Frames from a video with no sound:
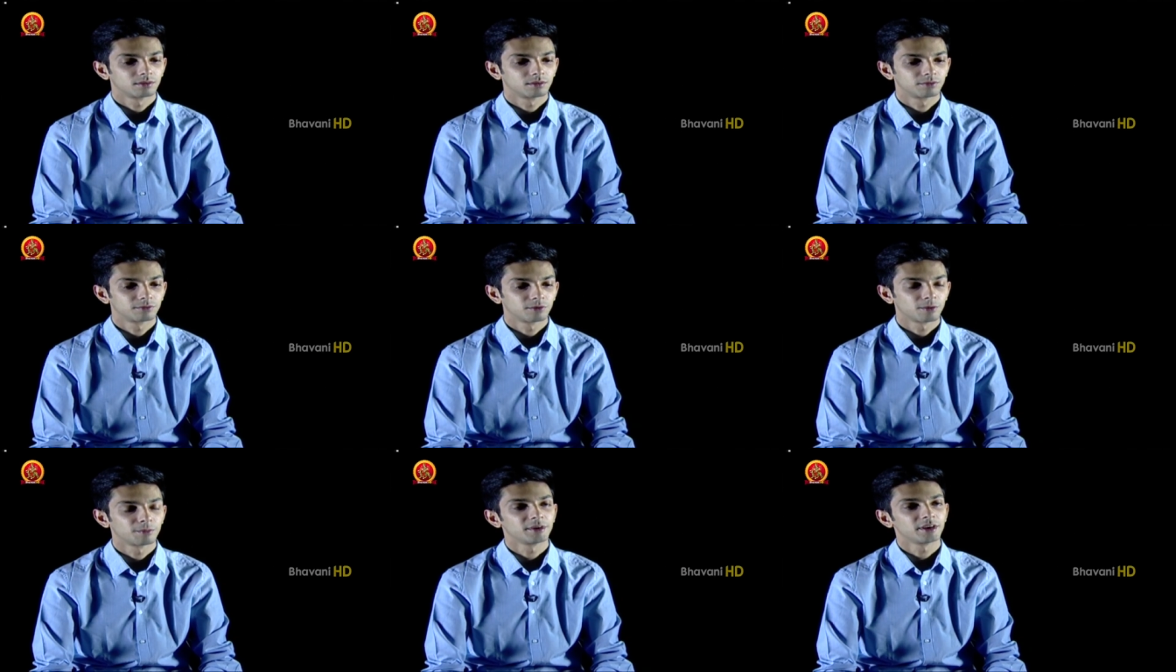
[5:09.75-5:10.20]

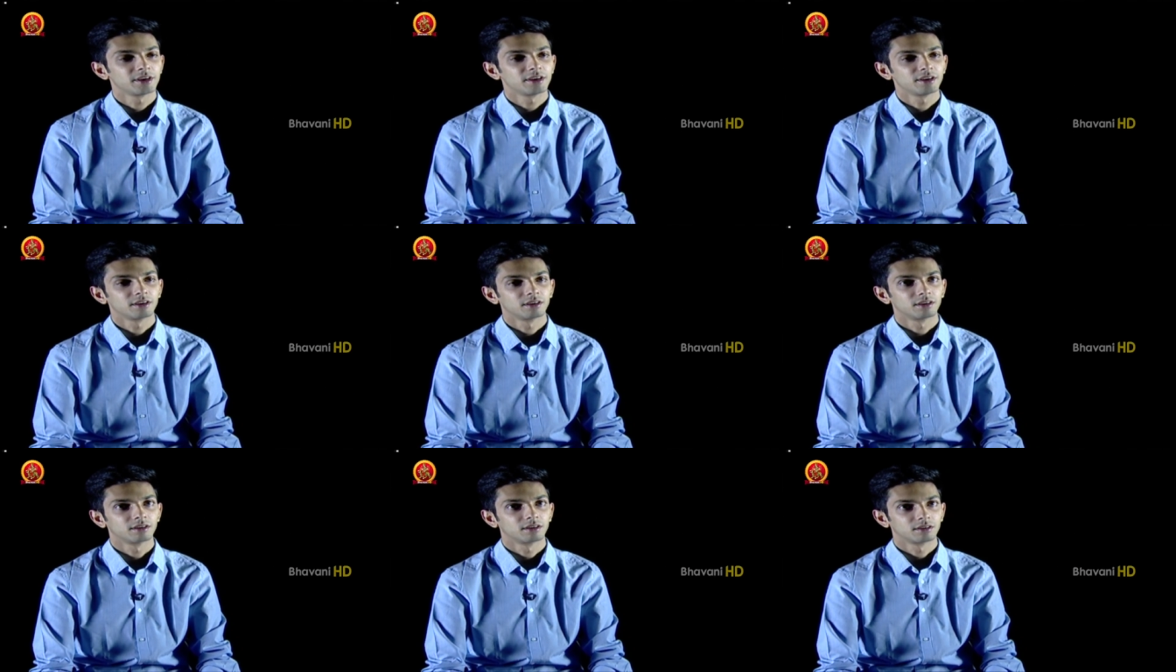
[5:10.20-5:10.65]
for me
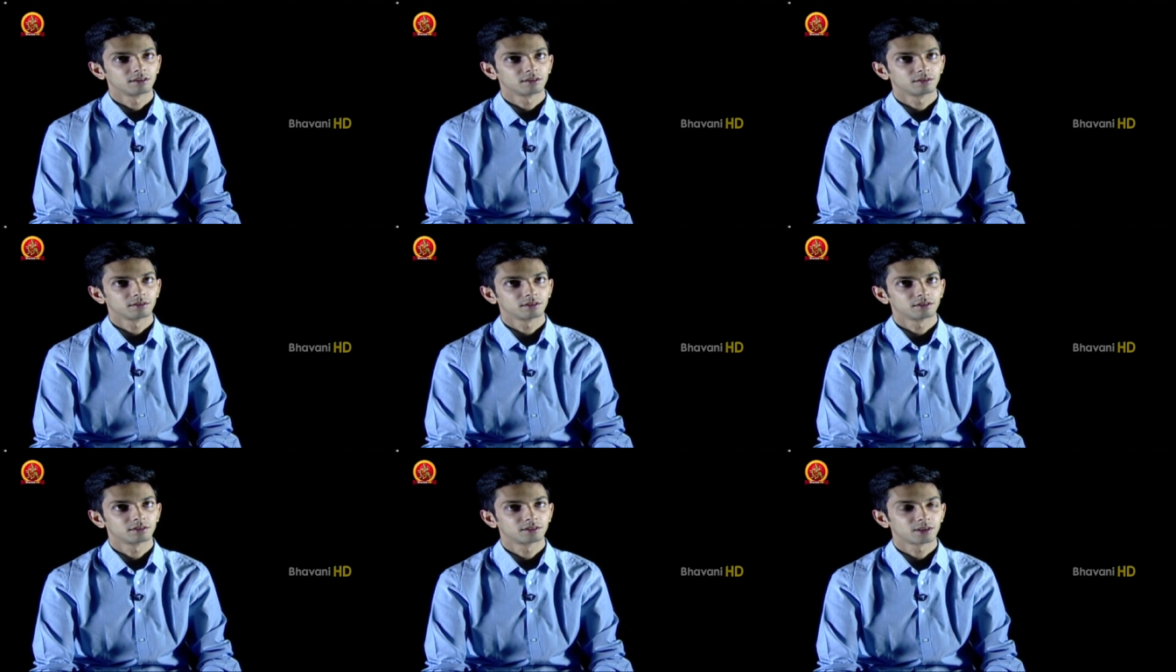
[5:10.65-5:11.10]
in
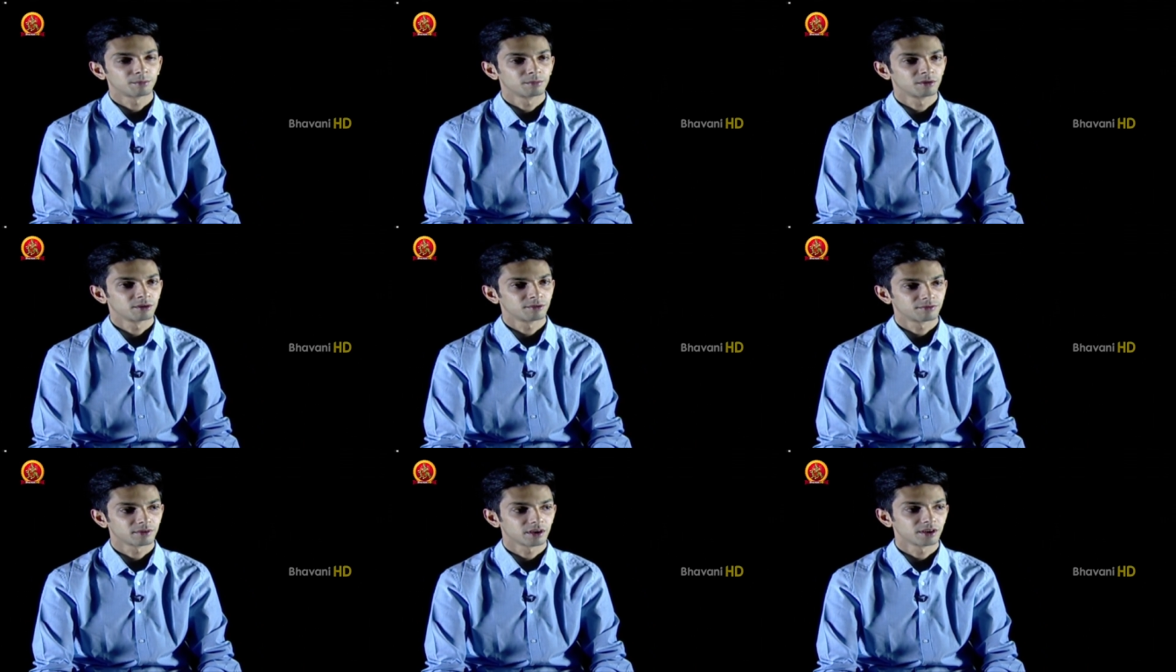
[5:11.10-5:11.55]

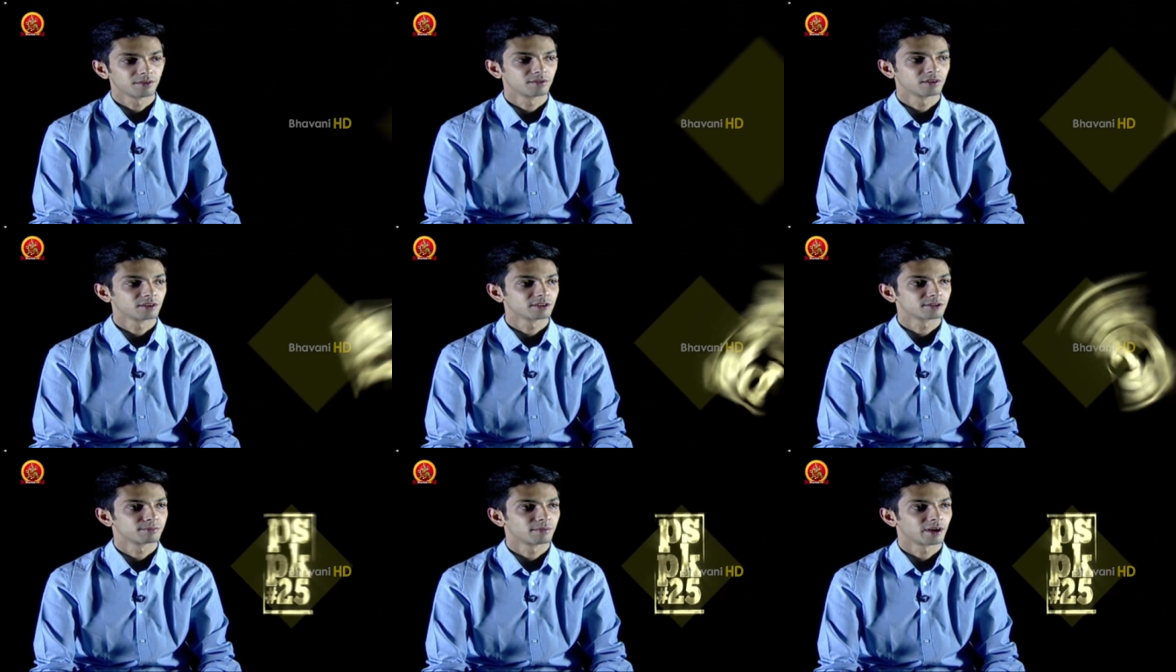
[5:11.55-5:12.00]
Tamil 5
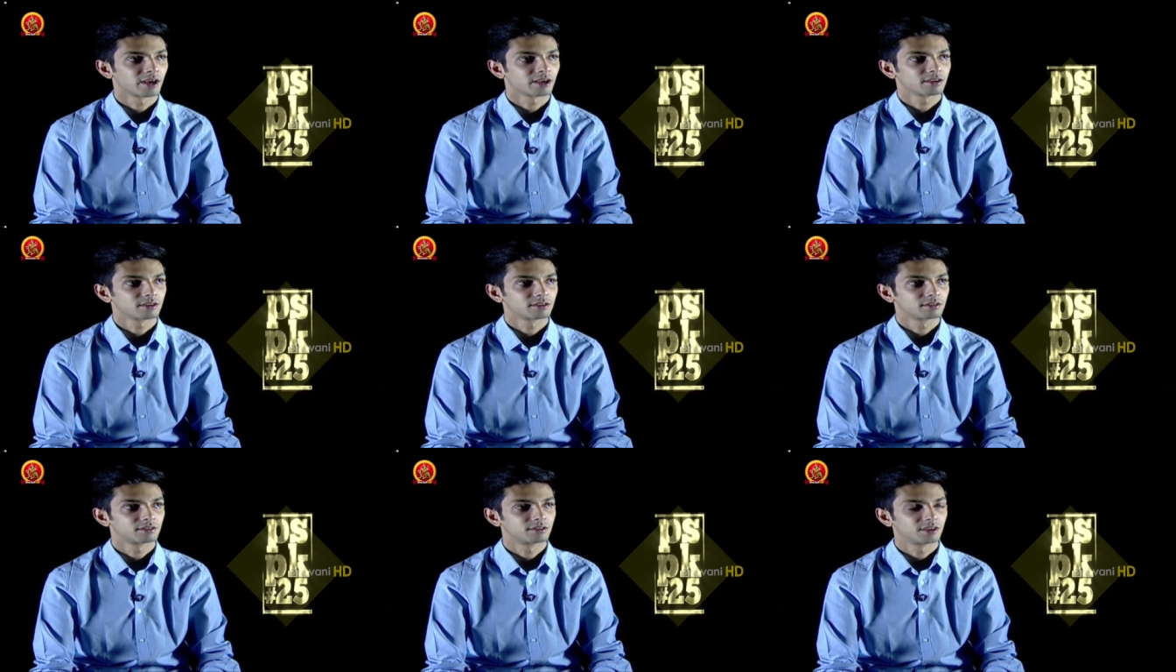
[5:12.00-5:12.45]
years back,
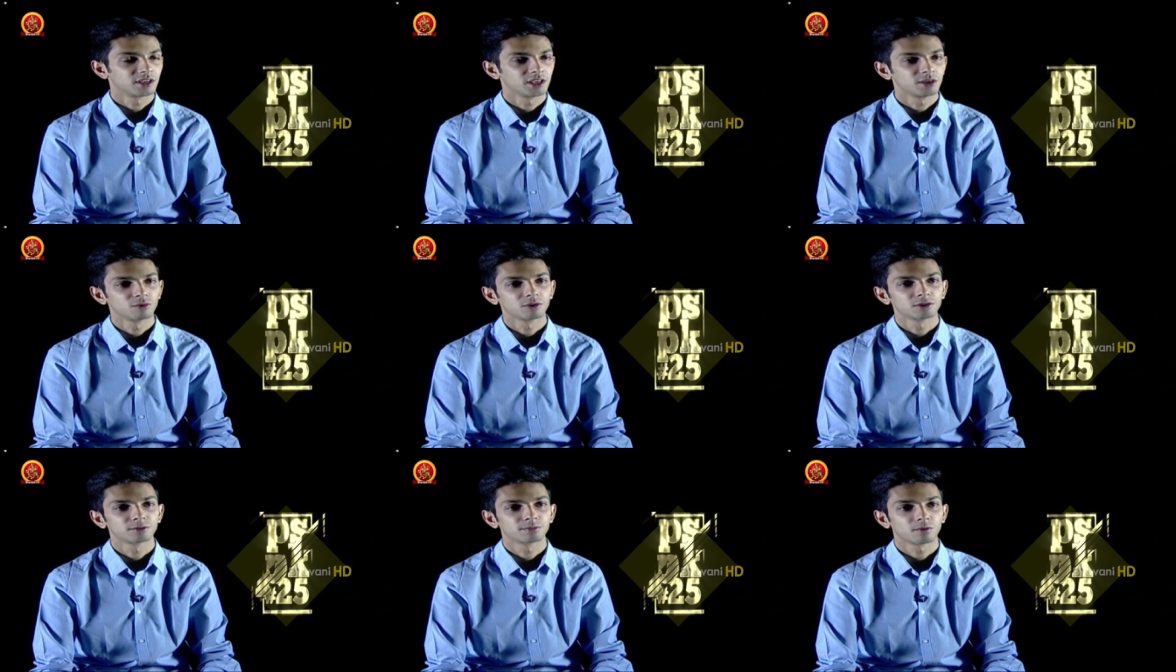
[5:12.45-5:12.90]
3
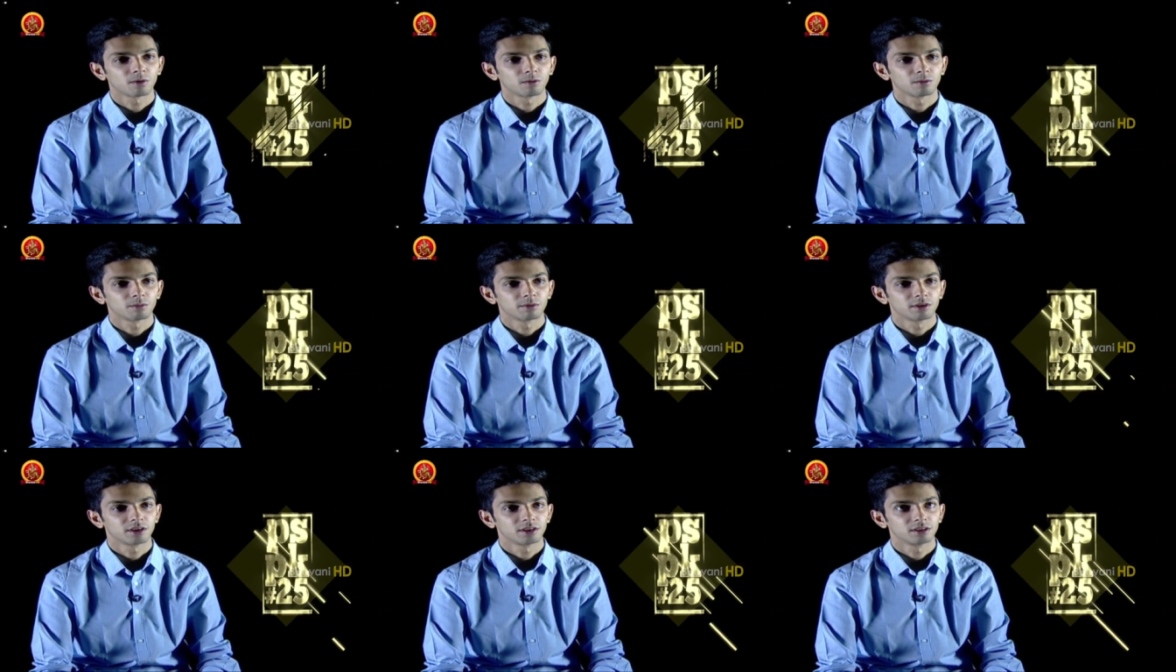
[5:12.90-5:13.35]
was
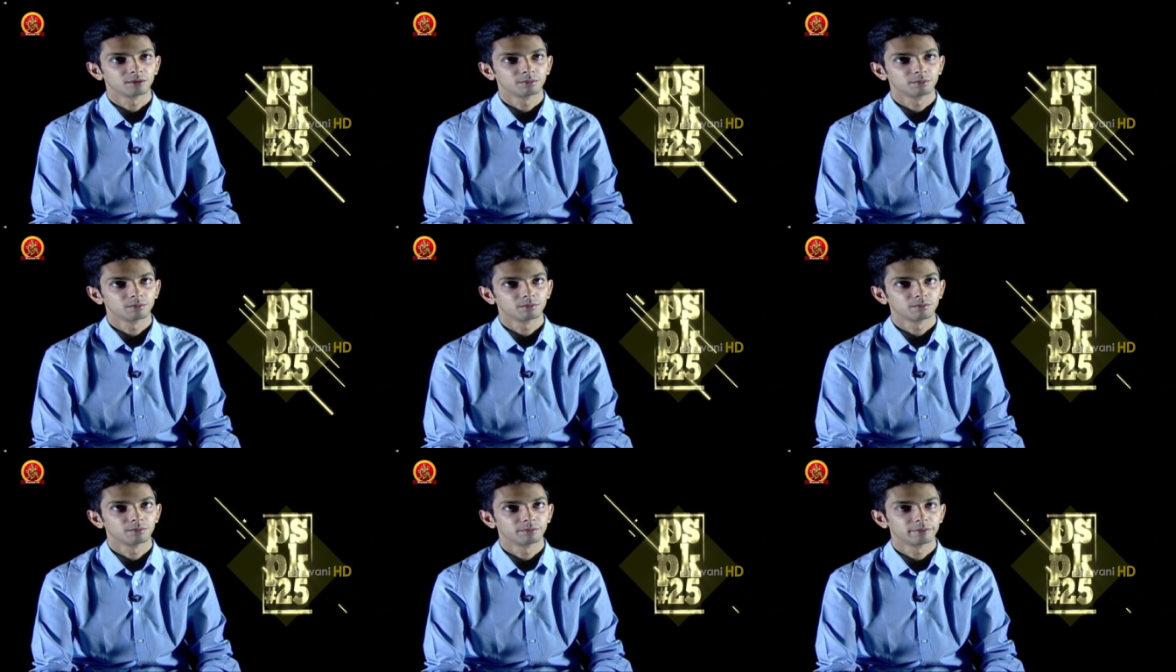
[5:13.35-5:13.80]
probably the
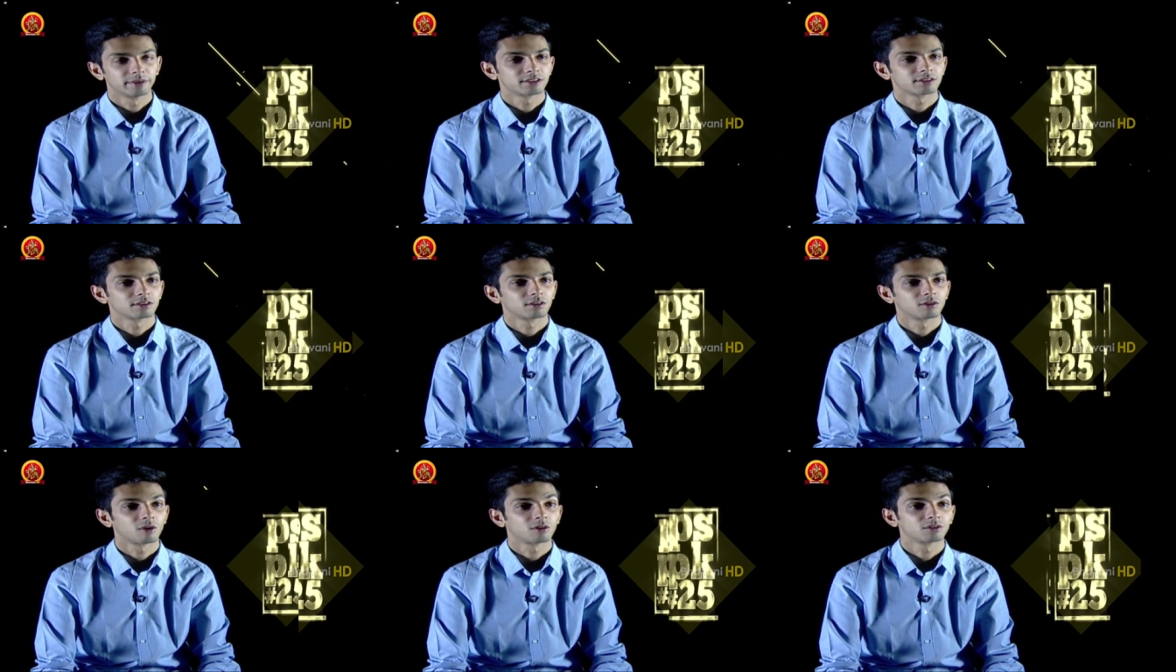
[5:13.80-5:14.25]

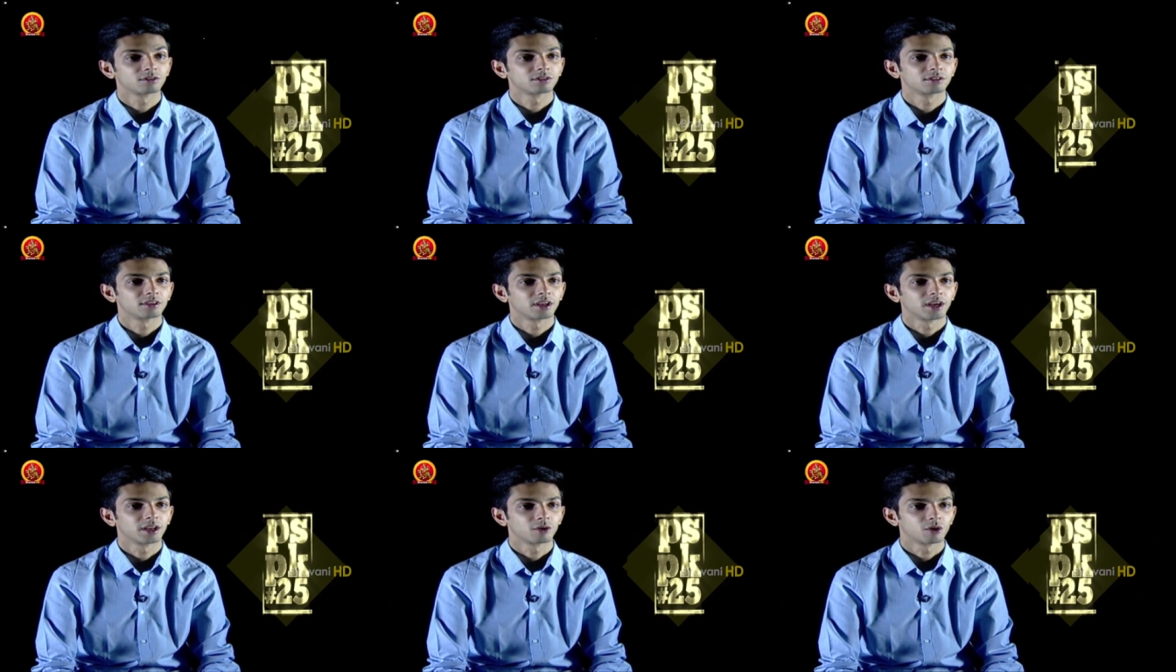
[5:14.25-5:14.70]
best launch
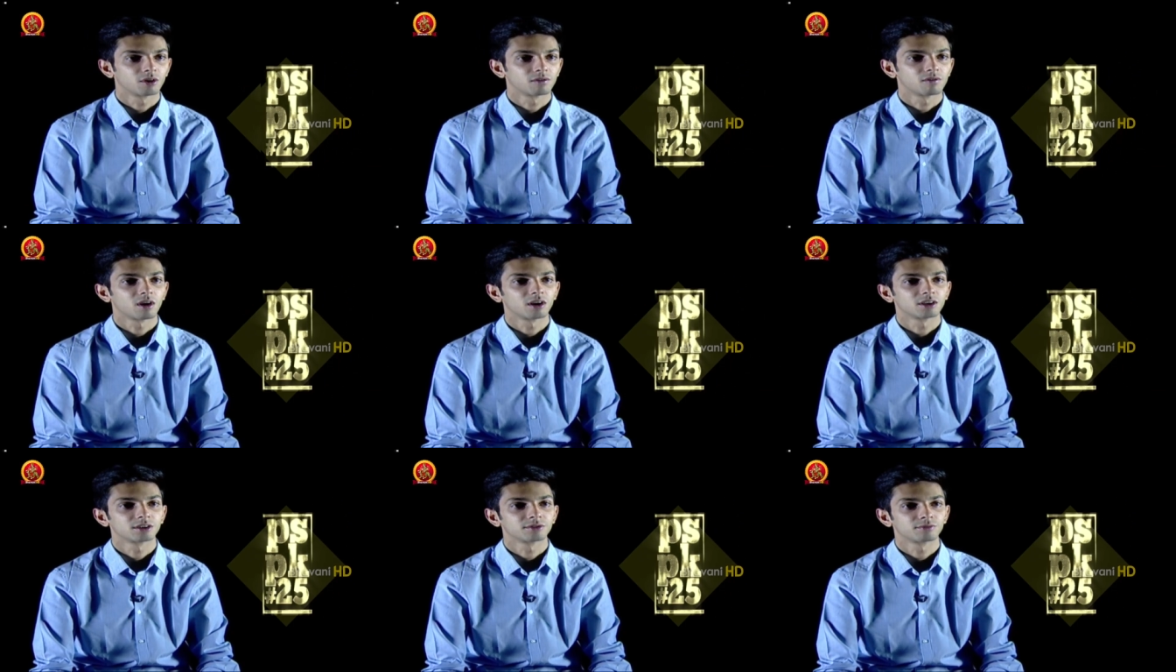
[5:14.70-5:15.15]
that I could have
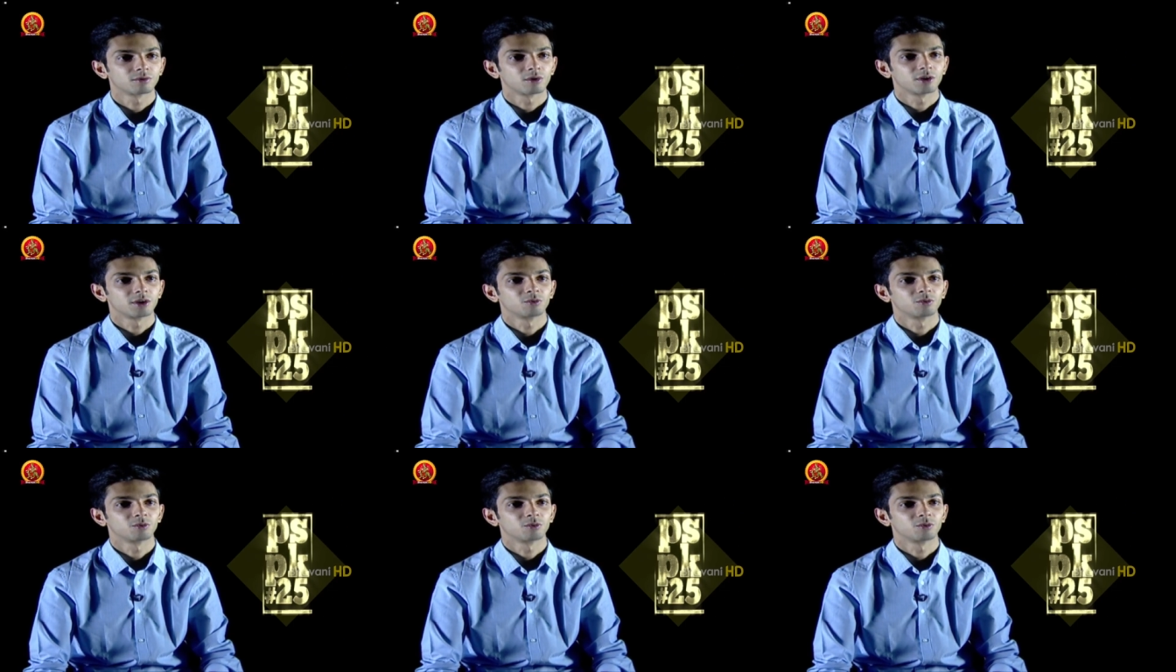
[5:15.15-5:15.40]
asked for.